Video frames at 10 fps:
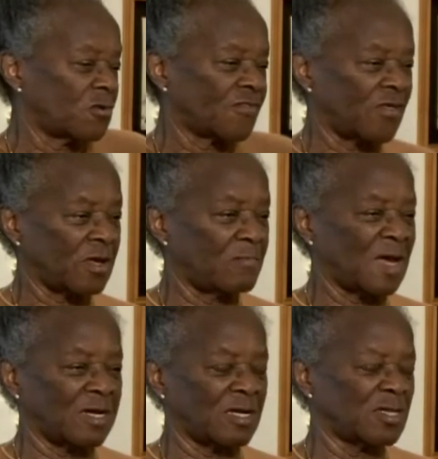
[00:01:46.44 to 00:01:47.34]
know a thing
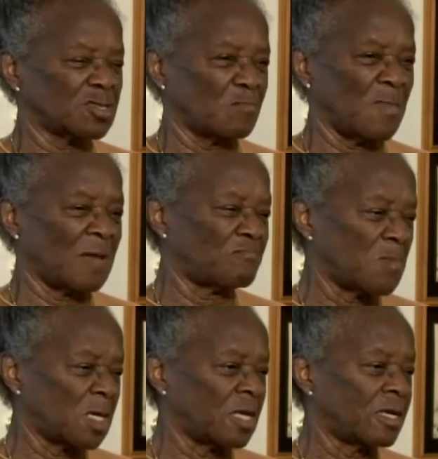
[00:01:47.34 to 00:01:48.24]
about it because it meant
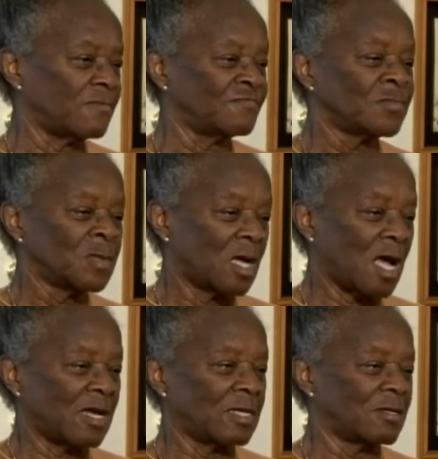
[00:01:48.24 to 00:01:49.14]
money.
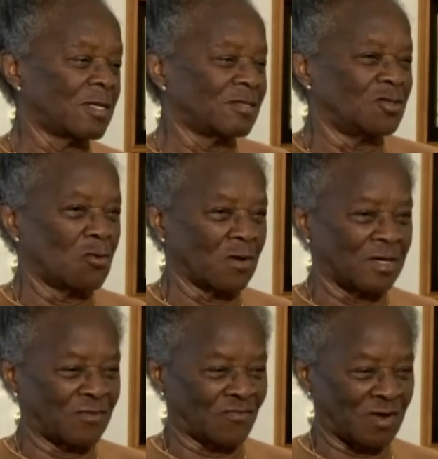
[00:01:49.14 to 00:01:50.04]
I didn't know
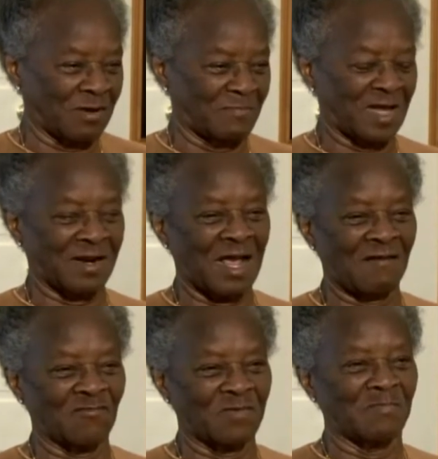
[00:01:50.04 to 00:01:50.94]
anything about
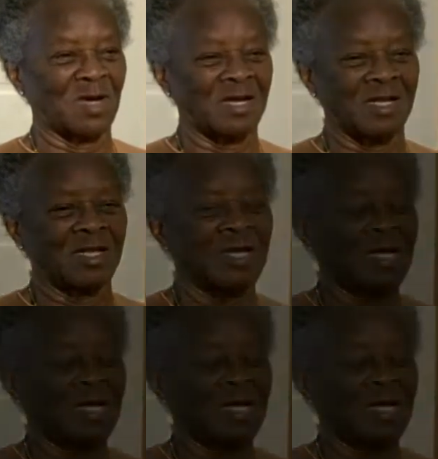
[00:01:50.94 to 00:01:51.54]
having money.